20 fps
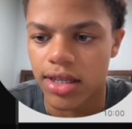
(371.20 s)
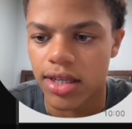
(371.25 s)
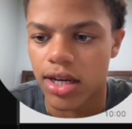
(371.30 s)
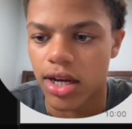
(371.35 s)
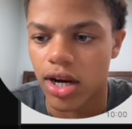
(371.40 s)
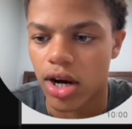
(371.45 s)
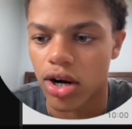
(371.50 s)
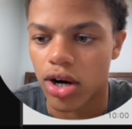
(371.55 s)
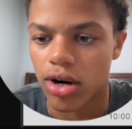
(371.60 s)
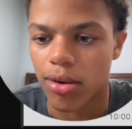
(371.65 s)

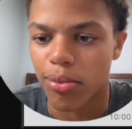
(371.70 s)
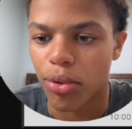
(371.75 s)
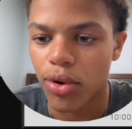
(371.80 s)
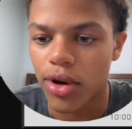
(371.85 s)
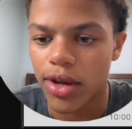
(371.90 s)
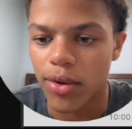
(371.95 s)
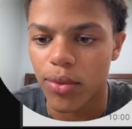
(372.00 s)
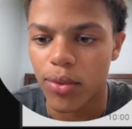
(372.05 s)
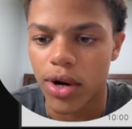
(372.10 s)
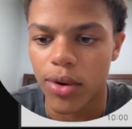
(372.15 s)
are a
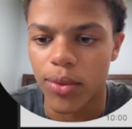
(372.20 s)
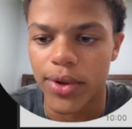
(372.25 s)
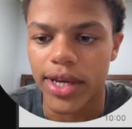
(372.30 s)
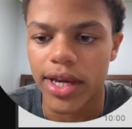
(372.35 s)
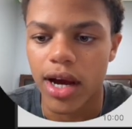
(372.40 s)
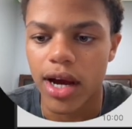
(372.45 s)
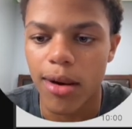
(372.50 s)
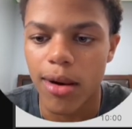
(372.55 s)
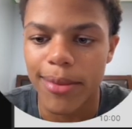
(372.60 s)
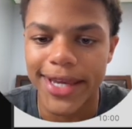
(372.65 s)
point where we
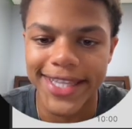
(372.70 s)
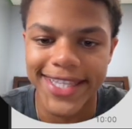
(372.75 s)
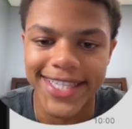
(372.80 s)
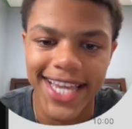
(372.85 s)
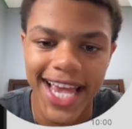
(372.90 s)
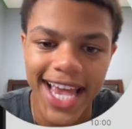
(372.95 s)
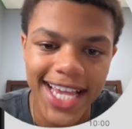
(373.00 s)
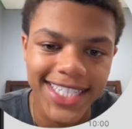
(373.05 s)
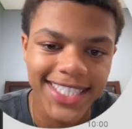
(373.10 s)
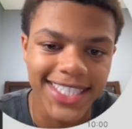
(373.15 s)
come and
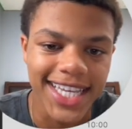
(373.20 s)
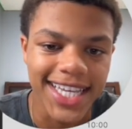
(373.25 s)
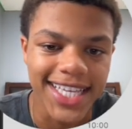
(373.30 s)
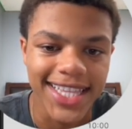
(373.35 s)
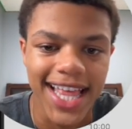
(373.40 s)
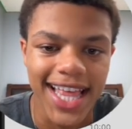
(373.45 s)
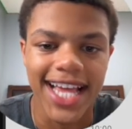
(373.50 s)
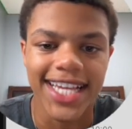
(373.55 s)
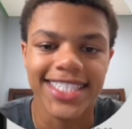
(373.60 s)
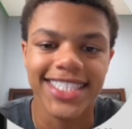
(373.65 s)
test
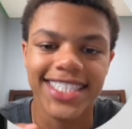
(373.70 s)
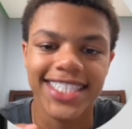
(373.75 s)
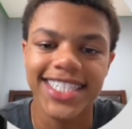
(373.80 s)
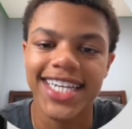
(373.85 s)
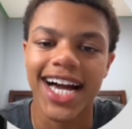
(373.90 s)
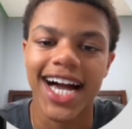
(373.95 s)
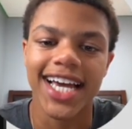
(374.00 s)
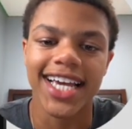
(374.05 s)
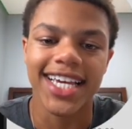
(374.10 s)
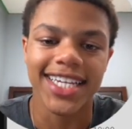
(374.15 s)
that
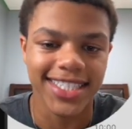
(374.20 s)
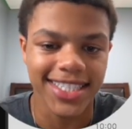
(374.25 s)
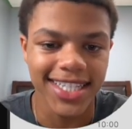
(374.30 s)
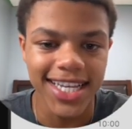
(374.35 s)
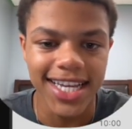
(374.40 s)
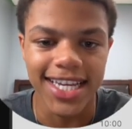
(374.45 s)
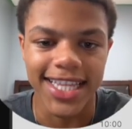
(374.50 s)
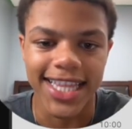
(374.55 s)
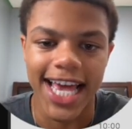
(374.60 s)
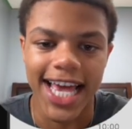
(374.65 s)

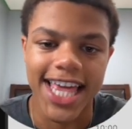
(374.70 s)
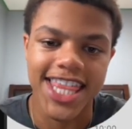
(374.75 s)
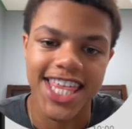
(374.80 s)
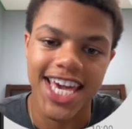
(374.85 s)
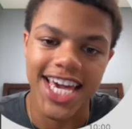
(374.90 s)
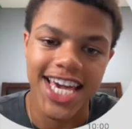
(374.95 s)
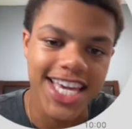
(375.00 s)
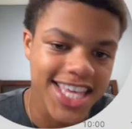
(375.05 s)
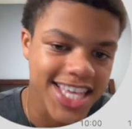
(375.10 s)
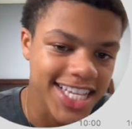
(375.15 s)
CISD, that
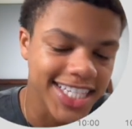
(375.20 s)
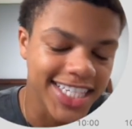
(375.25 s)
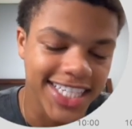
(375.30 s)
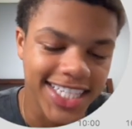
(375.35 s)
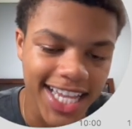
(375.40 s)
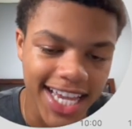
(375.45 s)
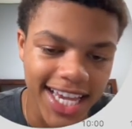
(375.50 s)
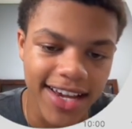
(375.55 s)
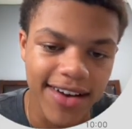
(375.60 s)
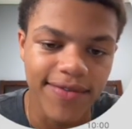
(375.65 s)
change in
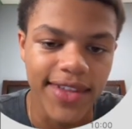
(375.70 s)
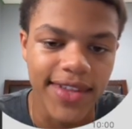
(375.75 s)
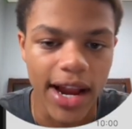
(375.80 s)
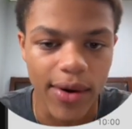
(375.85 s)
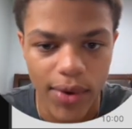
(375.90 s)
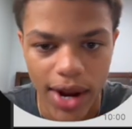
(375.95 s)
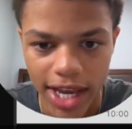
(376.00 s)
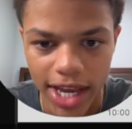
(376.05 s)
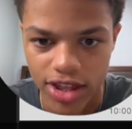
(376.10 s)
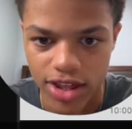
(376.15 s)
state of
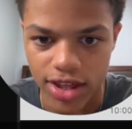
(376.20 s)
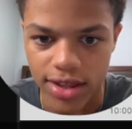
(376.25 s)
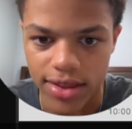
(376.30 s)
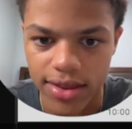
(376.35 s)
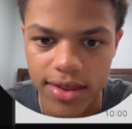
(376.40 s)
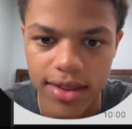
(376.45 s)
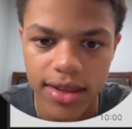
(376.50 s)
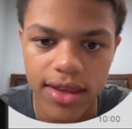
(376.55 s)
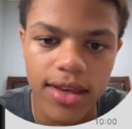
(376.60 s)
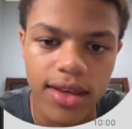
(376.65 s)
direction.
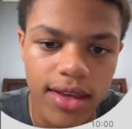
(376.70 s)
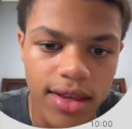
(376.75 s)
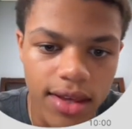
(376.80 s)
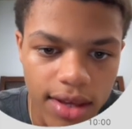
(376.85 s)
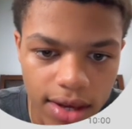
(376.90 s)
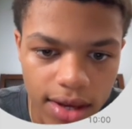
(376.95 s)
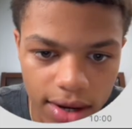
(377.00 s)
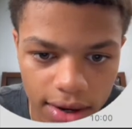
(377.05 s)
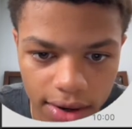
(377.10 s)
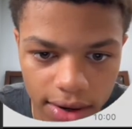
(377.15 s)

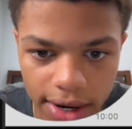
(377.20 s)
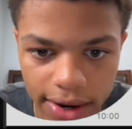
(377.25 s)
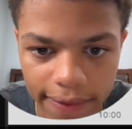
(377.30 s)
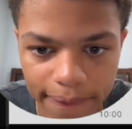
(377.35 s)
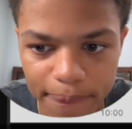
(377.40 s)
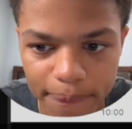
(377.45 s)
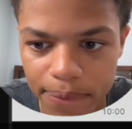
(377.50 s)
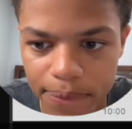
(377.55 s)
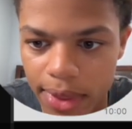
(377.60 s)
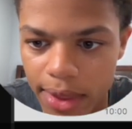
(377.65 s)
All right,
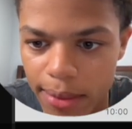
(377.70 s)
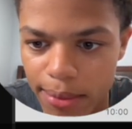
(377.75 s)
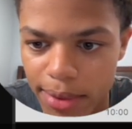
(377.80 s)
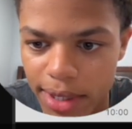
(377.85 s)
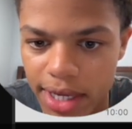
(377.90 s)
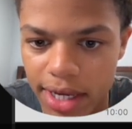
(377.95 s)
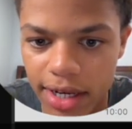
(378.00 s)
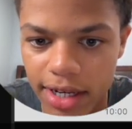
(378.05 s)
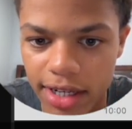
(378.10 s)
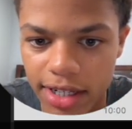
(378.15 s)

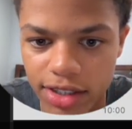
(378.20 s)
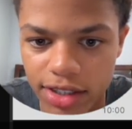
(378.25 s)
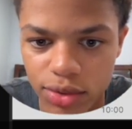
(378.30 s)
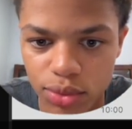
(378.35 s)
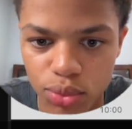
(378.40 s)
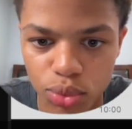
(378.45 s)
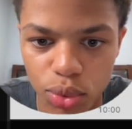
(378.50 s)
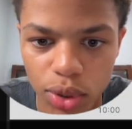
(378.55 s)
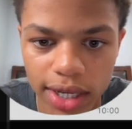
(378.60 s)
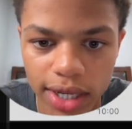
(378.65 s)
because
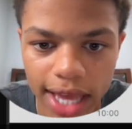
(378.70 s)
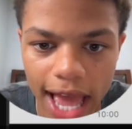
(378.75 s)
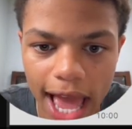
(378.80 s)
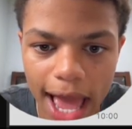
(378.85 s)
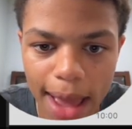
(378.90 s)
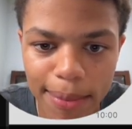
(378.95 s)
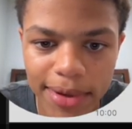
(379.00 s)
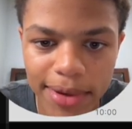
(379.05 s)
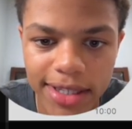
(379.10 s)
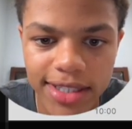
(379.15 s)
what
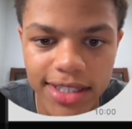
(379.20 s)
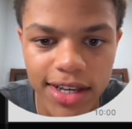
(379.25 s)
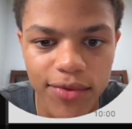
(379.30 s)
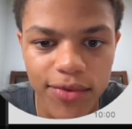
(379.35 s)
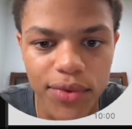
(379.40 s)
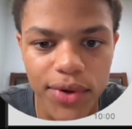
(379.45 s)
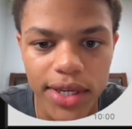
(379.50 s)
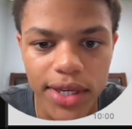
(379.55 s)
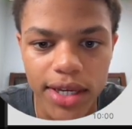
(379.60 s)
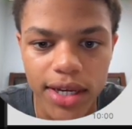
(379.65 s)
happens
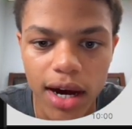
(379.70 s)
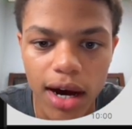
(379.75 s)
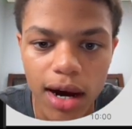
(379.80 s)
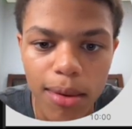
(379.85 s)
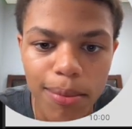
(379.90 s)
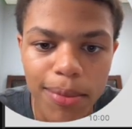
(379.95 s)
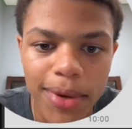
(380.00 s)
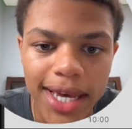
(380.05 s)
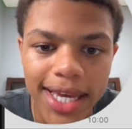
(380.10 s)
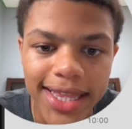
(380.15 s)
if we
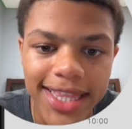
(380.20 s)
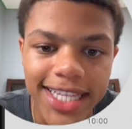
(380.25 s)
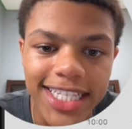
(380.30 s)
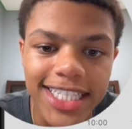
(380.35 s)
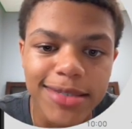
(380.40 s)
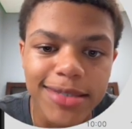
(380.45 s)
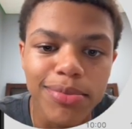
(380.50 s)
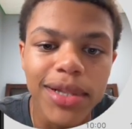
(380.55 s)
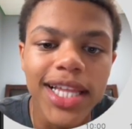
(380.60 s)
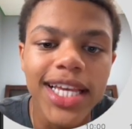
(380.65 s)
come
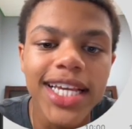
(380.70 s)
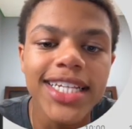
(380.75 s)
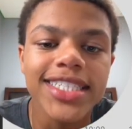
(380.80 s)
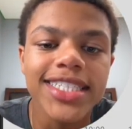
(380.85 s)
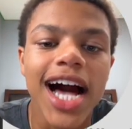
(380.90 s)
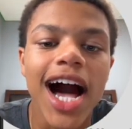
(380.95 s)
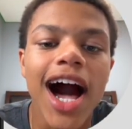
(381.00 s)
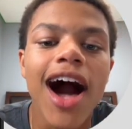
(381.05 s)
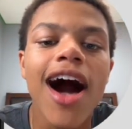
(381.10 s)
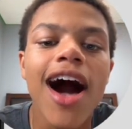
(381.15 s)
displace
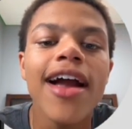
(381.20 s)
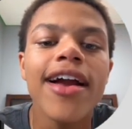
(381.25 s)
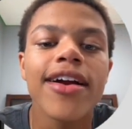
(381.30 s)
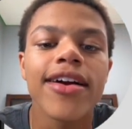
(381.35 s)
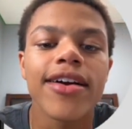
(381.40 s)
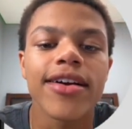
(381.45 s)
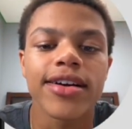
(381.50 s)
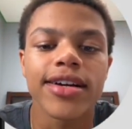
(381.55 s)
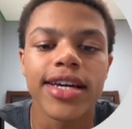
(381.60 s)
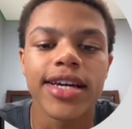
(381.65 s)

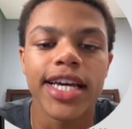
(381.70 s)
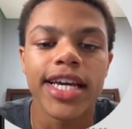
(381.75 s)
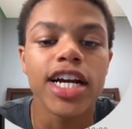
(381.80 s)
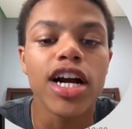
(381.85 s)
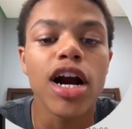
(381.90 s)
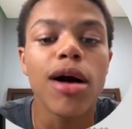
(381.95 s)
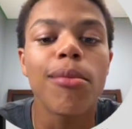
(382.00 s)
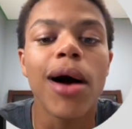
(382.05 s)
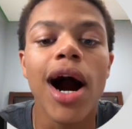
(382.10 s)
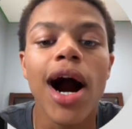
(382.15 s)
higher and
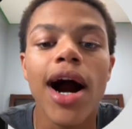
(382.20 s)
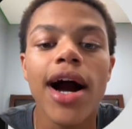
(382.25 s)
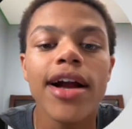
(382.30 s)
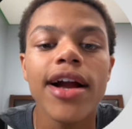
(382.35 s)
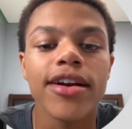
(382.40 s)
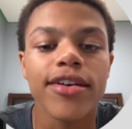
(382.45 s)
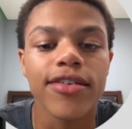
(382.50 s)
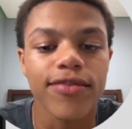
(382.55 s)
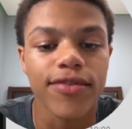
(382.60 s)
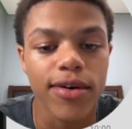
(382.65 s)
come
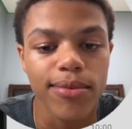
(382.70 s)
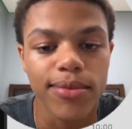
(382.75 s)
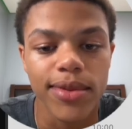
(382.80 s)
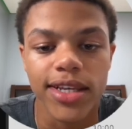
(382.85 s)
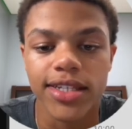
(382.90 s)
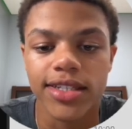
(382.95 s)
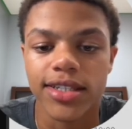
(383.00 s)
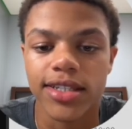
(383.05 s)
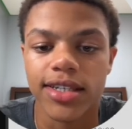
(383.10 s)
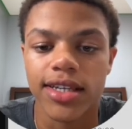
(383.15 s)
higher from
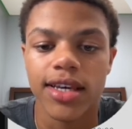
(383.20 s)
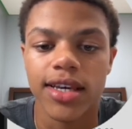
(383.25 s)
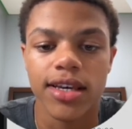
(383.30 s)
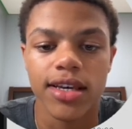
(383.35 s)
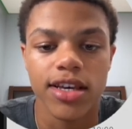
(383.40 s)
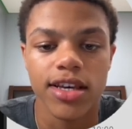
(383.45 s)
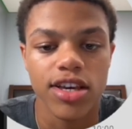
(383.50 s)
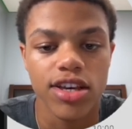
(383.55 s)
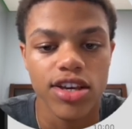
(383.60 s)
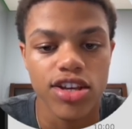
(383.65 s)
this
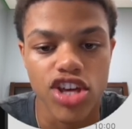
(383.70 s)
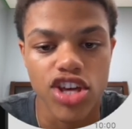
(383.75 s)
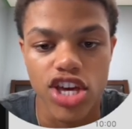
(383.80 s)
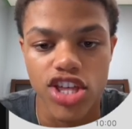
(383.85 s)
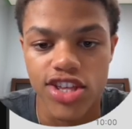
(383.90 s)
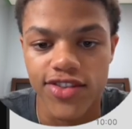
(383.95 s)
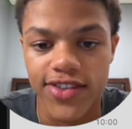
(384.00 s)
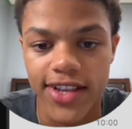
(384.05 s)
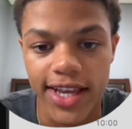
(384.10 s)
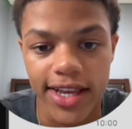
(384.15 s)
change
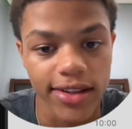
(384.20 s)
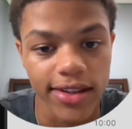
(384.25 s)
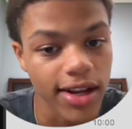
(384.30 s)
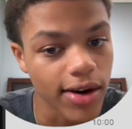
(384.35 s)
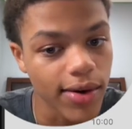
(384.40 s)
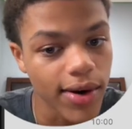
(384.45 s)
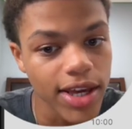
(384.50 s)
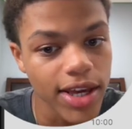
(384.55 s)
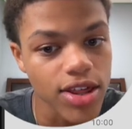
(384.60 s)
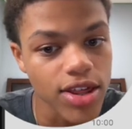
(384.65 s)
in state of
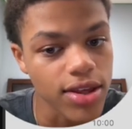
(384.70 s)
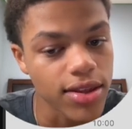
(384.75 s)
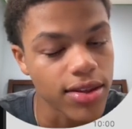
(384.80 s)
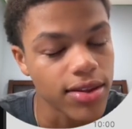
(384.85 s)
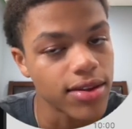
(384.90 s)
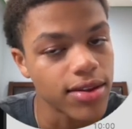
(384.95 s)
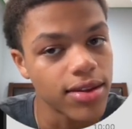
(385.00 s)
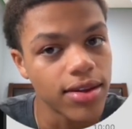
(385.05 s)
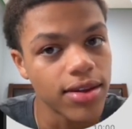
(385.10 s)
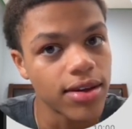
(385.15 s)
direction?
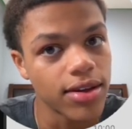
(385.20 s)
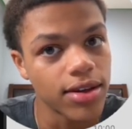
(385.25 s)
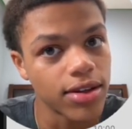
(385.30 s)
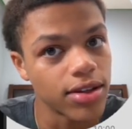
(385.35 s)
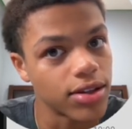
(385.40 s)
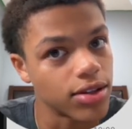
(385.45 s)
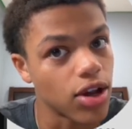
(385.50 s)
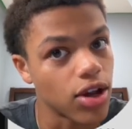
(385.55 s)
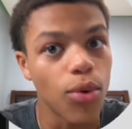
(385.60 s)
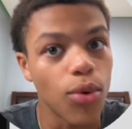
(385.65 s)

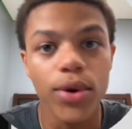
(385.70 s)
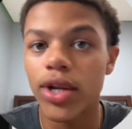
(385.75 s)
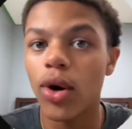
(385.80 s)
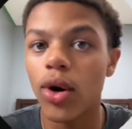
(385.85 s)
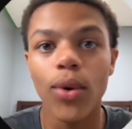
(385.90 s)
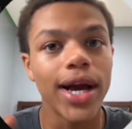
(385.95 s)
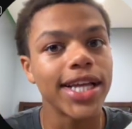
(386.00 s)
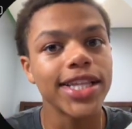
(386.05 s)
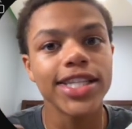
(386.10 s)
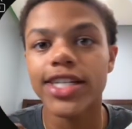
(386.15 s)
No, we
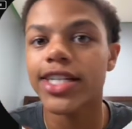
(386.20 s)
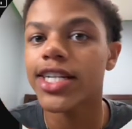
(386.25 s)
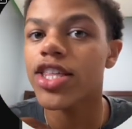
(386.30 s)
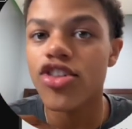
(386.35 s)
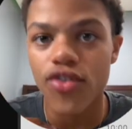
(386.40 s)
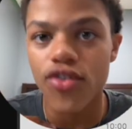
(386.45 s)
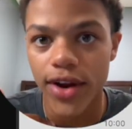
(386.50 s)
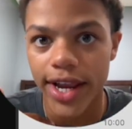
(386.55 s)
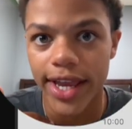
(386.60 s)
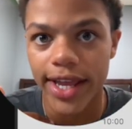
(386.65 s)
don't enter the
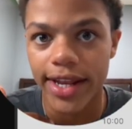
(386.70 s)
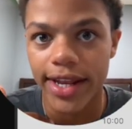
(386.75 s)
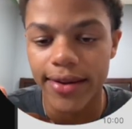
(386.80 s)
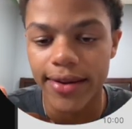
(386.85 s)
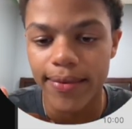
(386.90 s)
trade,